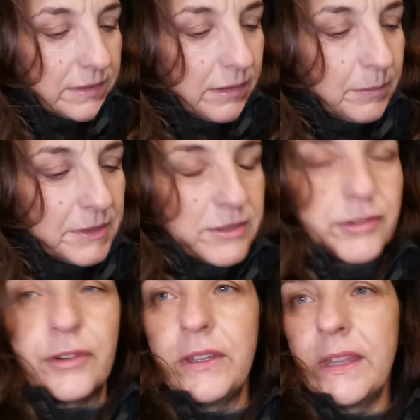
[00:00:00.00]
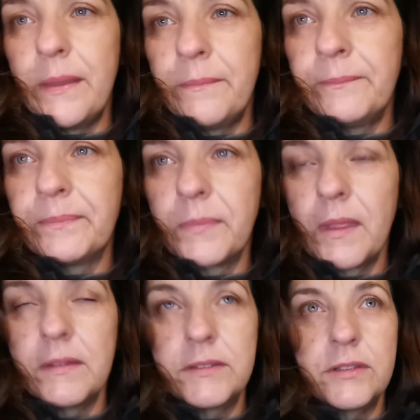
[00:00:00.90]
So I've been sorting them.
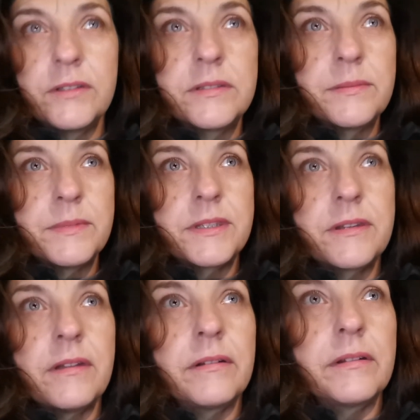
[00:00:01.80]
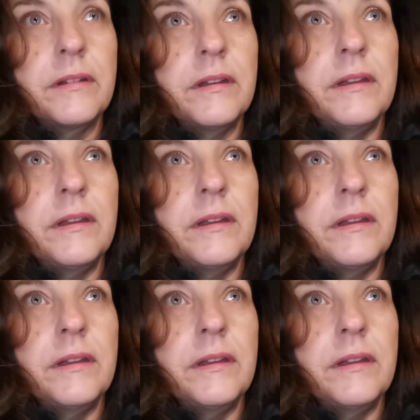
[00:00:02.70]
Sort of some stock